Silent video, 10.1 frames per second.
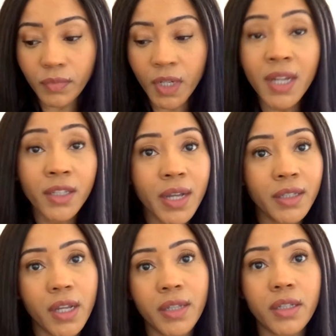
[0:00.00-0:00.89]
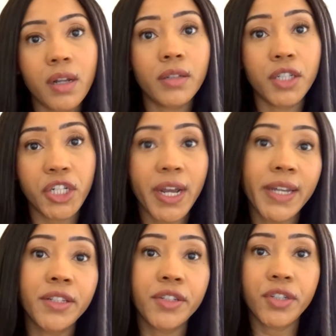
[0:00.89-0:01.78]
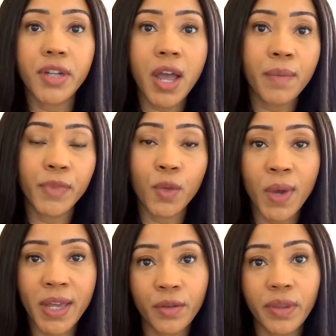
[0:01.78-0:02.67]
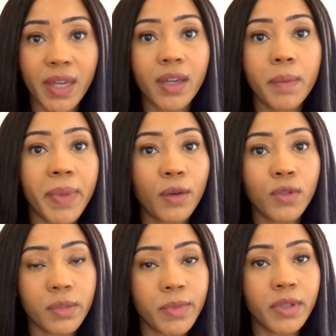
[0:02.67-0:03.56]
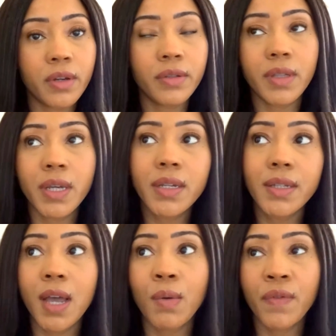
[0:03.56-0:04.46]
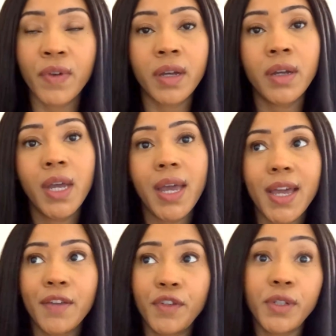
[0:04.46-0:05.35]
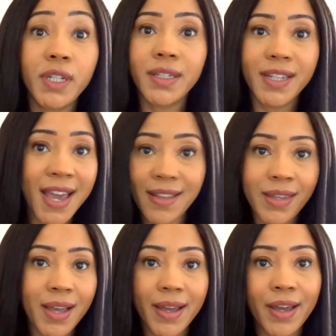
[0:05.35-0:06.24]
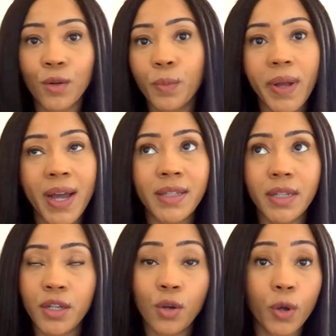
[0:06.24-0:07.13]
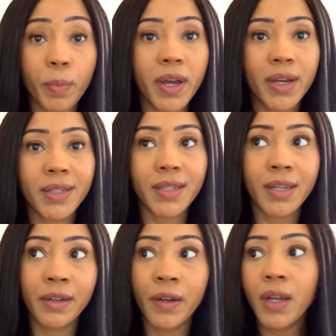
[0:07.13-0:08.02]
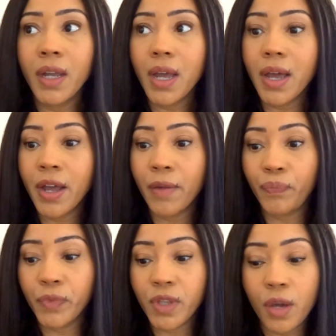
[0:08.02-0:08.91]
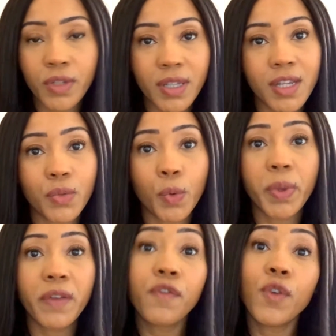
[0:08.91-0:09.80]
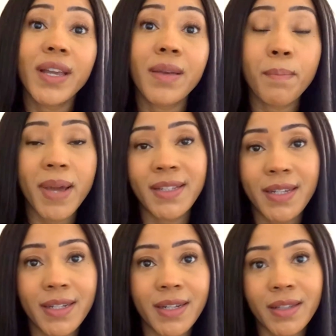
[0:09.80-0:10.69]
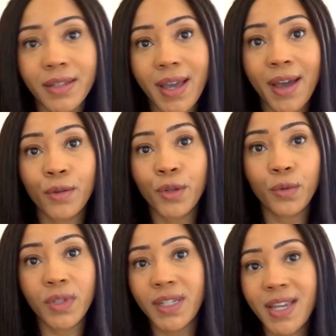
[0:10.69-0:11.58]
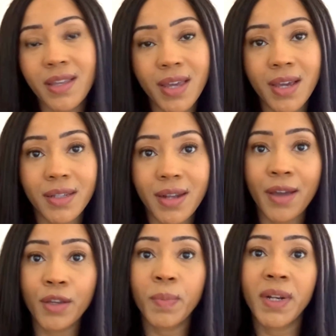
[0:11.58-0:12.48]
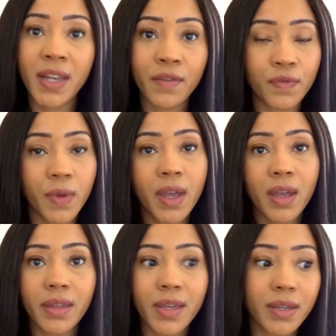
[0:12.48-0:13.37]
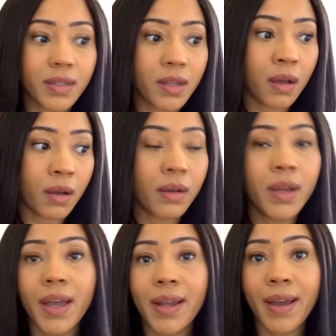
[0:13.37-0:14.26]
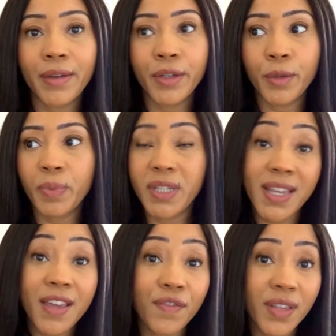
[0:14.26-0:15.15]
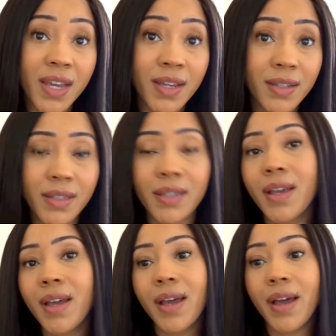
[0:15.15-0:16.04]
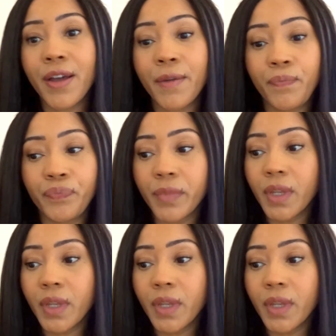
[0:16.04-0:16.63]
and start to change the way you think about some of those things. However, if you didn't get that help as a young person, those things will be fully embedded into how you see things and how you believe things are and how you perceive things. They